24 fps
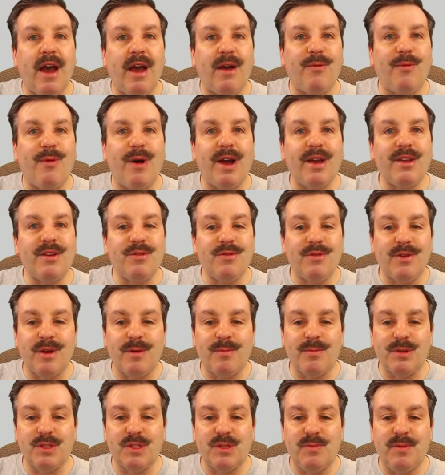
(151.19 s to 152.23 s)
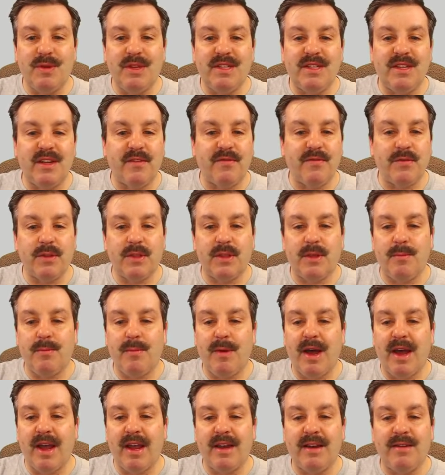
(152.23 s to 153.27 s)
I want your numbers to be different than
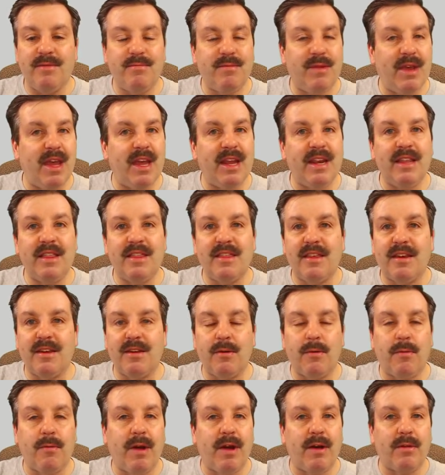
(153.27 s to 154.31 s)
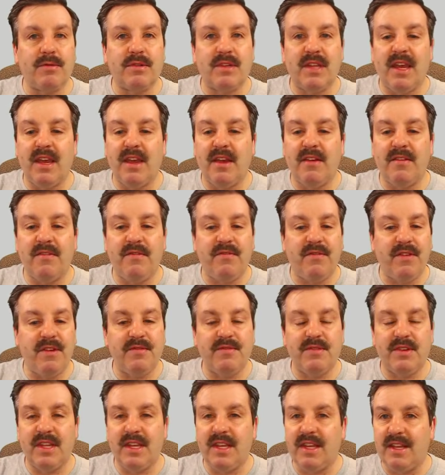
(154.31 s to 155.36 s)
mine. Anything around 10,
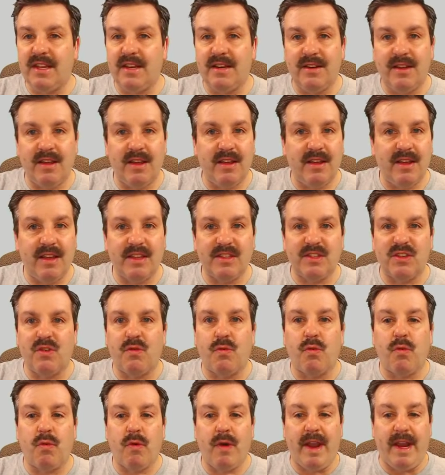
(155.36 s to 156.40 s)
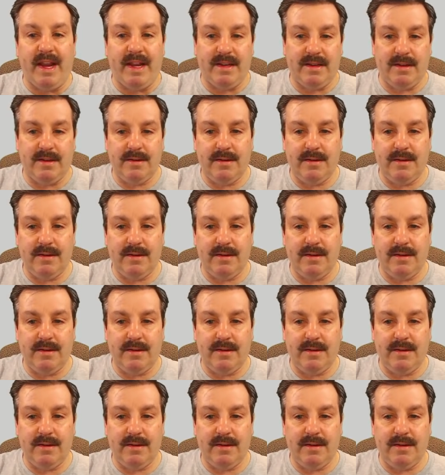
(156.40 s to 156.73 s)
15 is great.